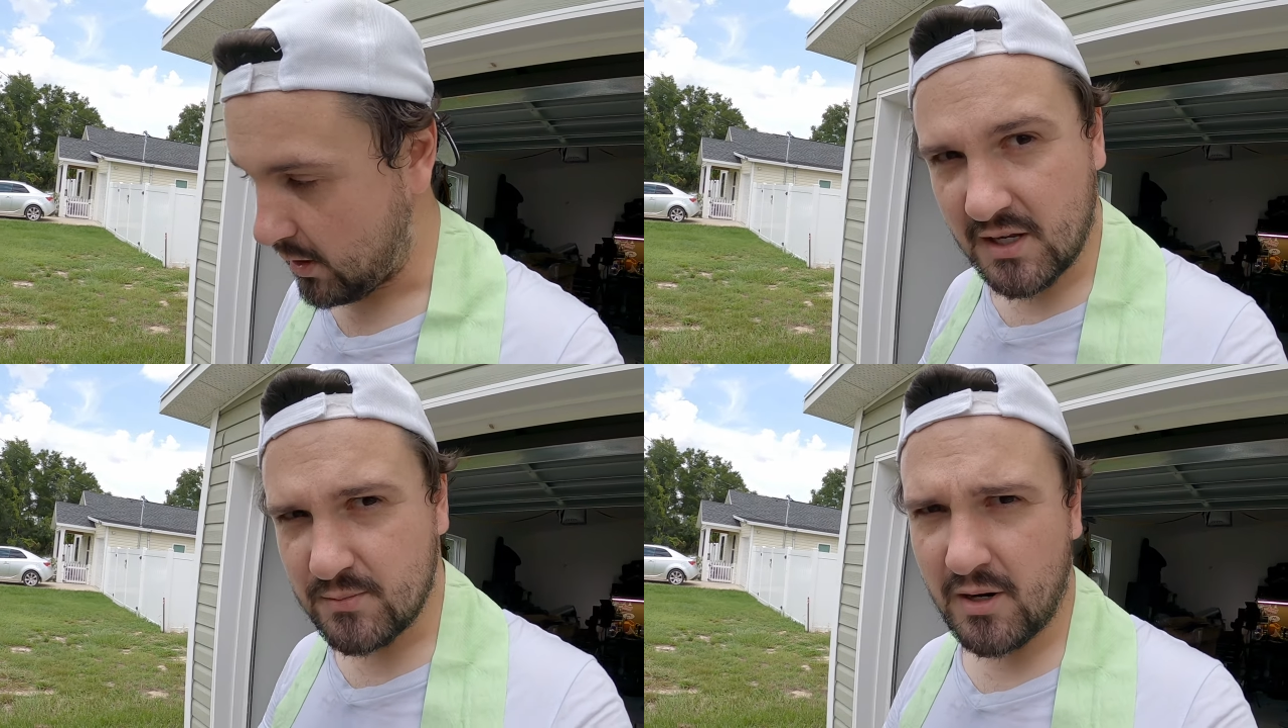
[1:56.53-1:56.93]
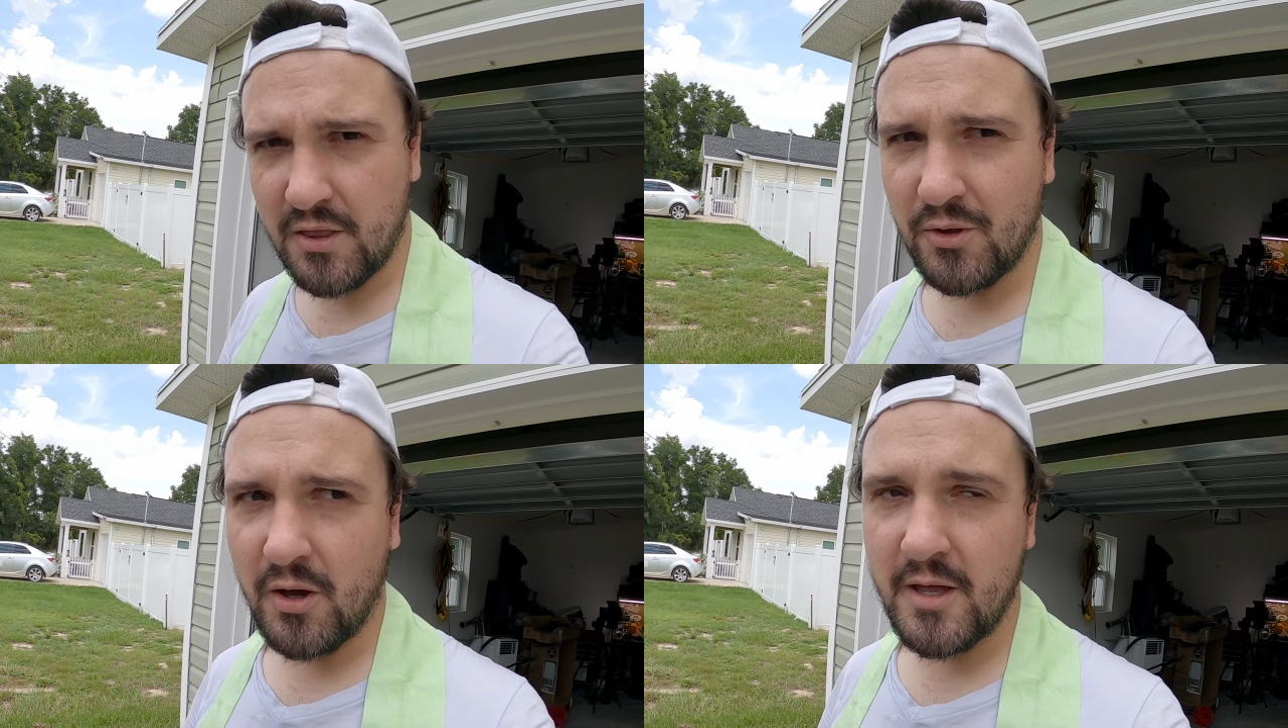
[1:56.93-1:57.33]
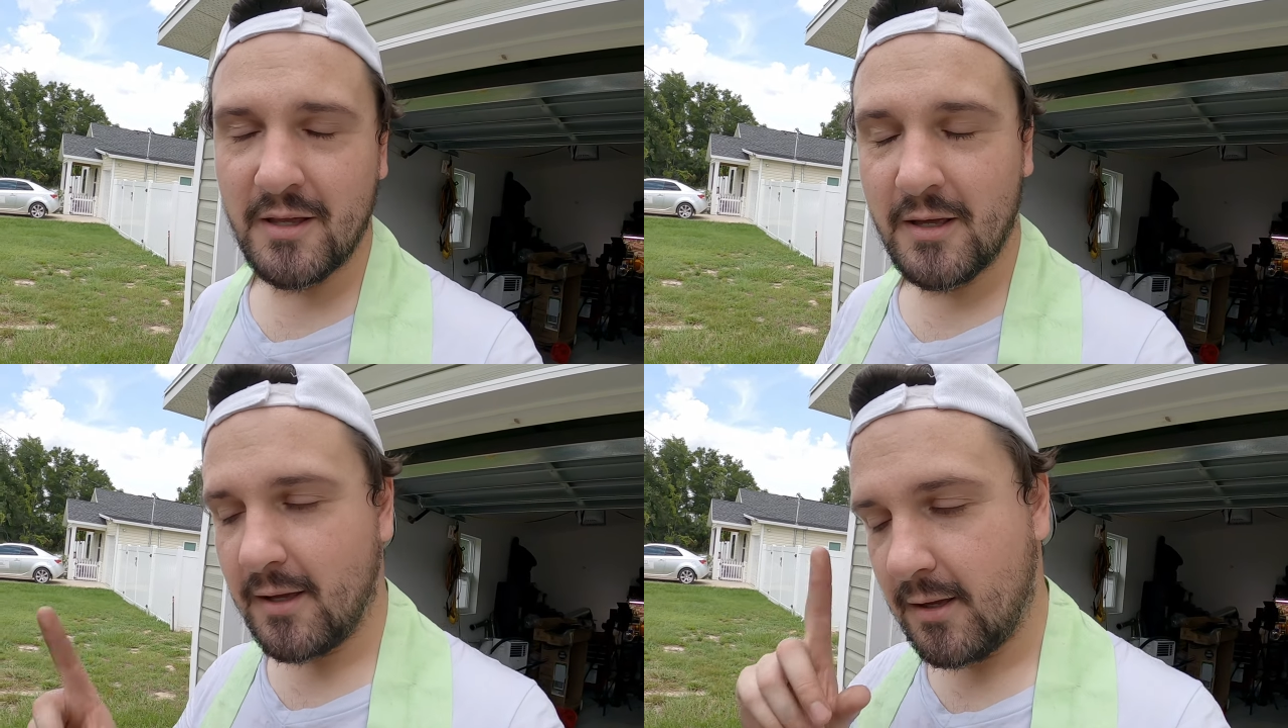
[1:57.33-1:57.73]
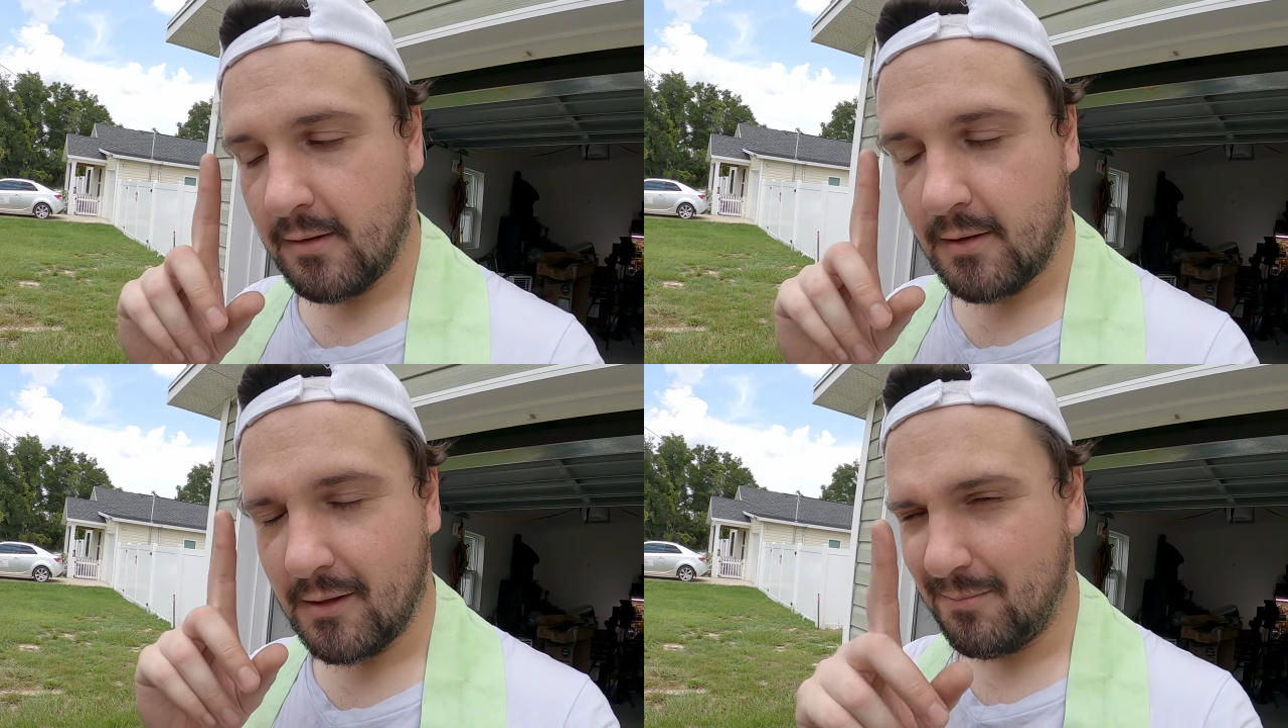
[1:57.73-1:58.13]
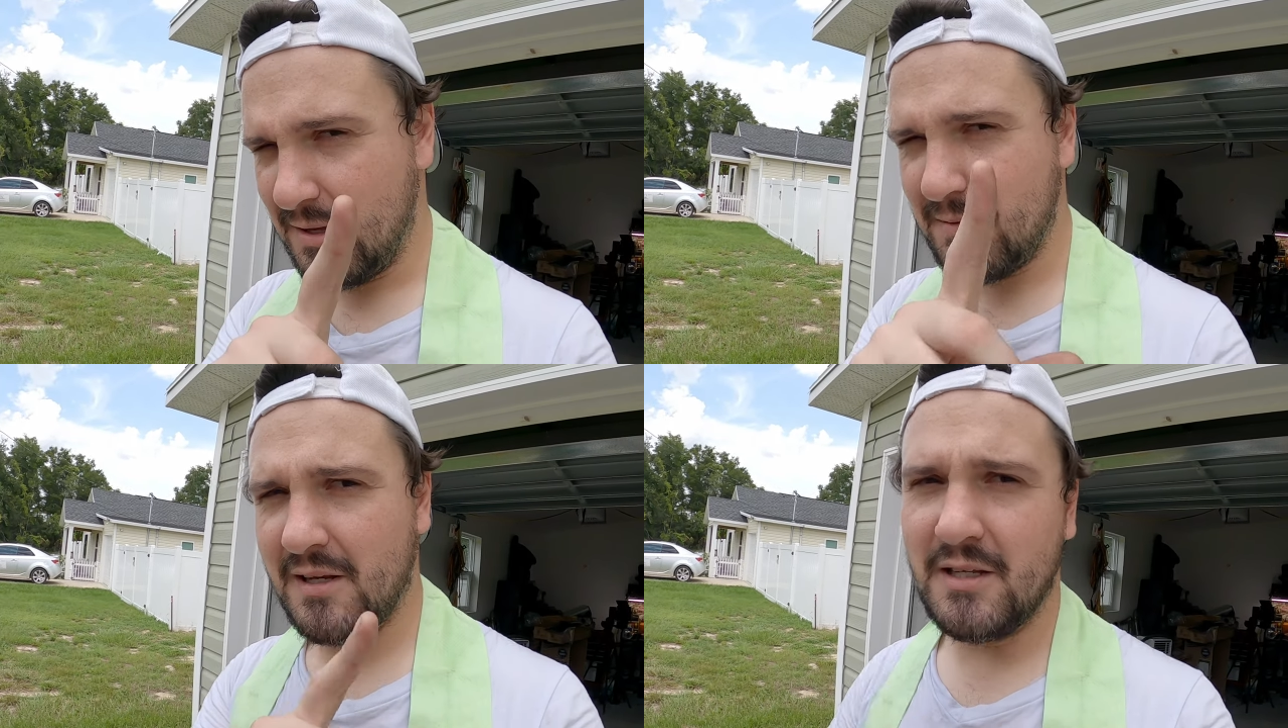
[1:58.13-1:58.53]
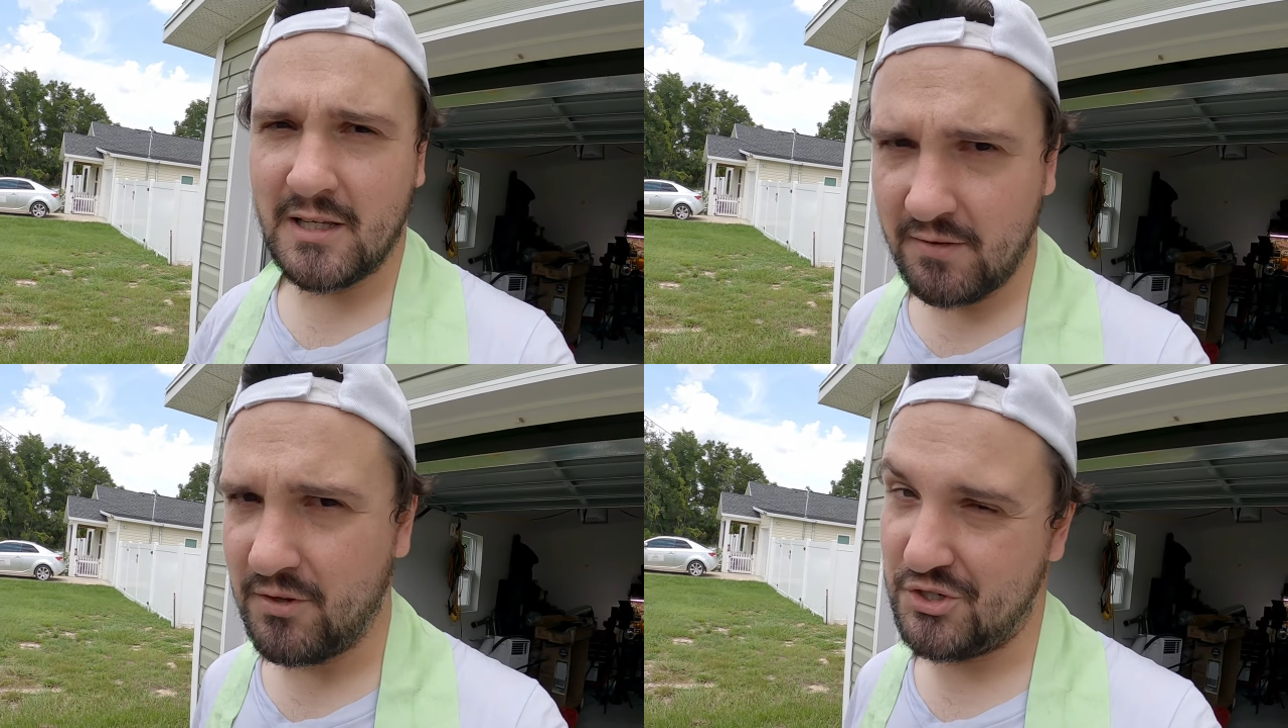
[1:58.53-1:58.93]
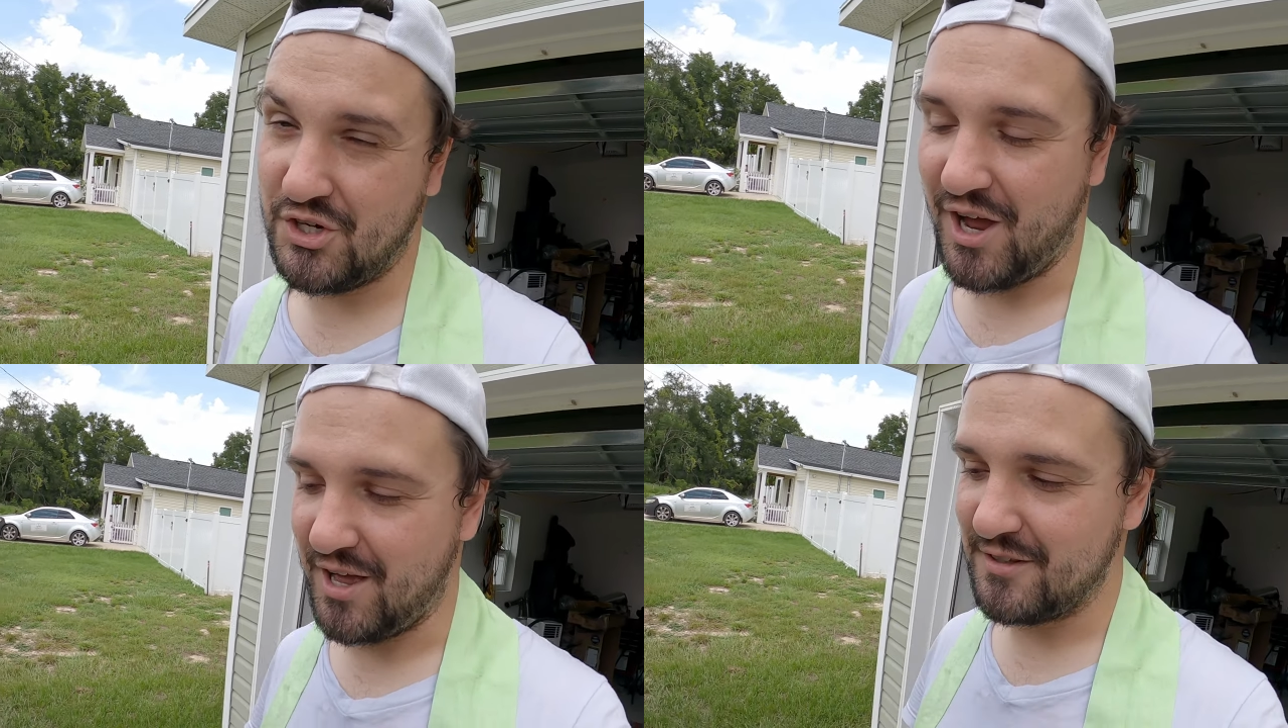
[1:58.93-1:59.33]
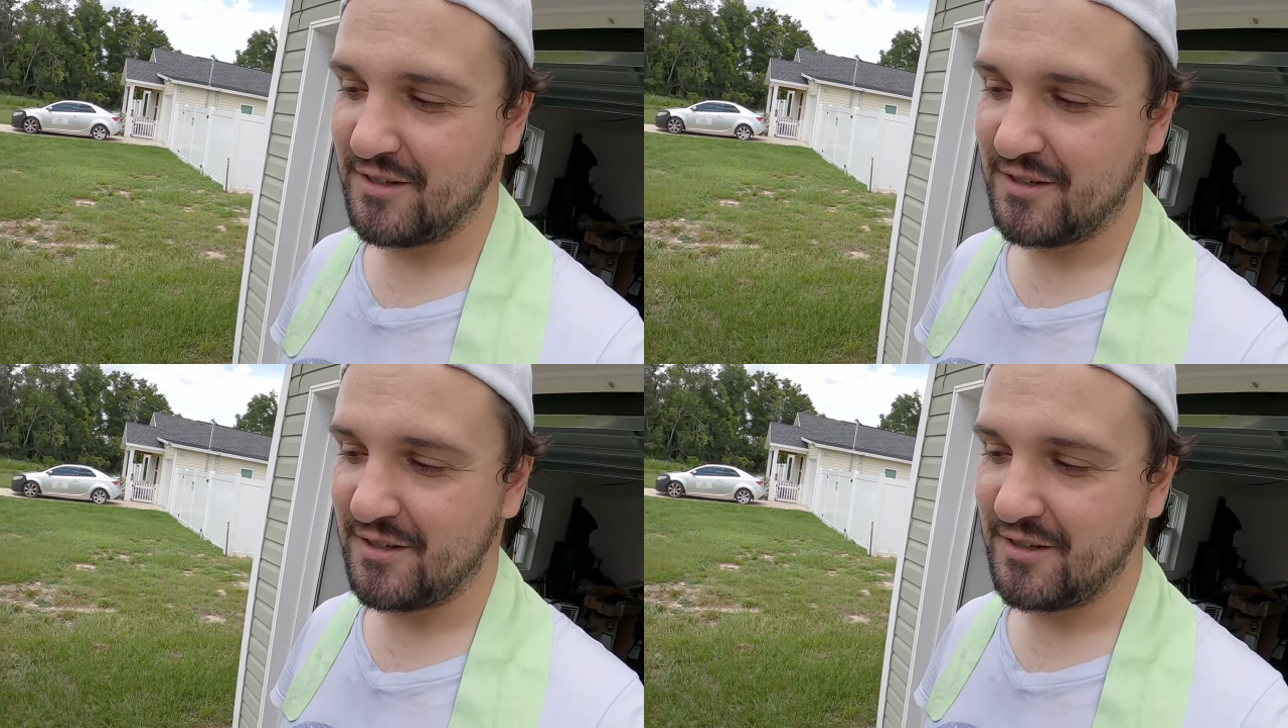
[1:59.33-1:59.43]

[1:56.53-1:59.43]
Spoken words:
So that's when I thought, maybe I need to give it a shot.